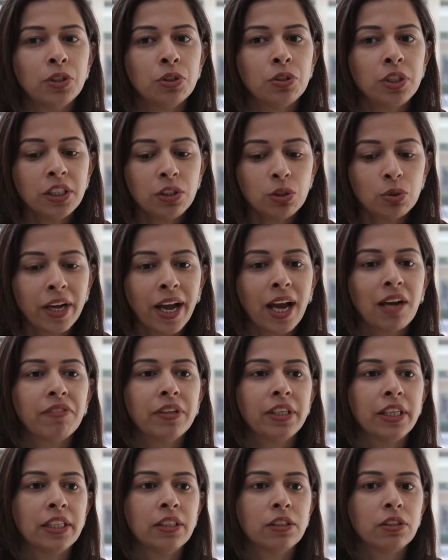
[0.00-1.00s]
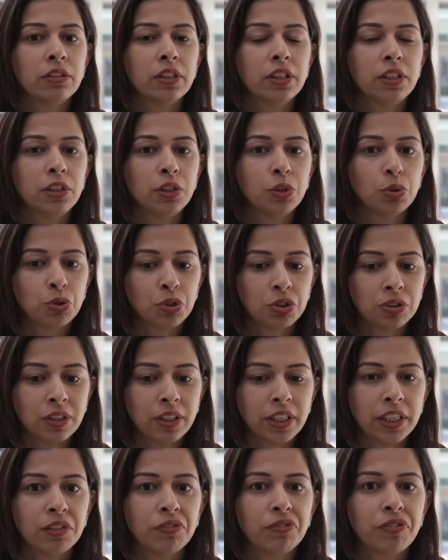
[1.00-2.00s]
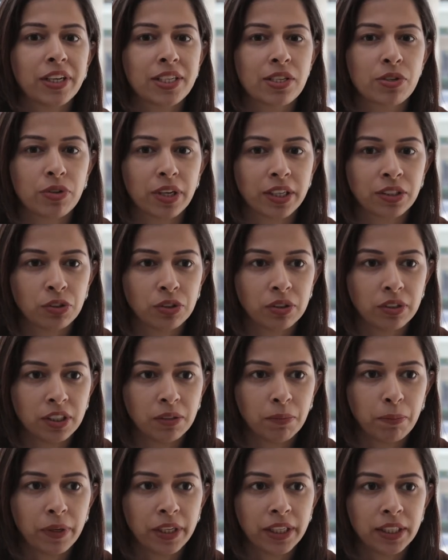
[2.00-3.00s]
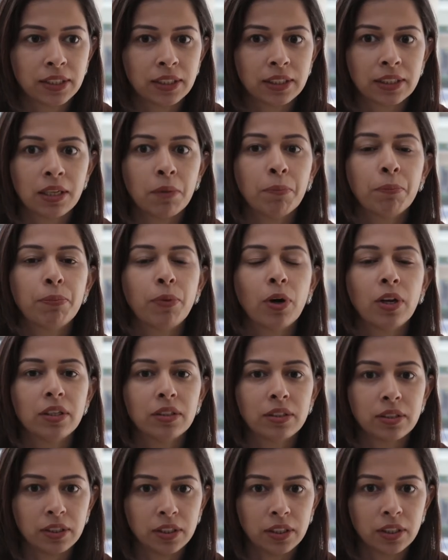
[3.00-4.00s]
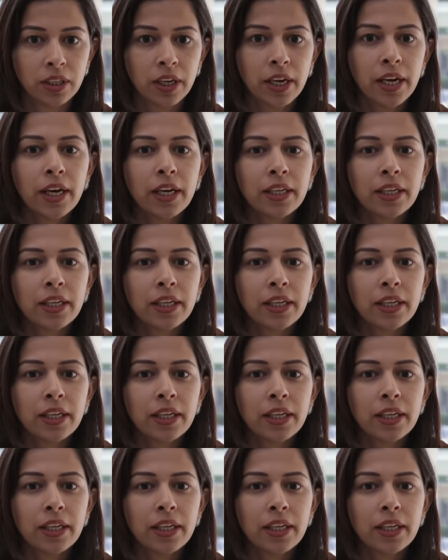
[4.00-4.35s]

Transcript: you need to have an institutional infrastructure in place, some policy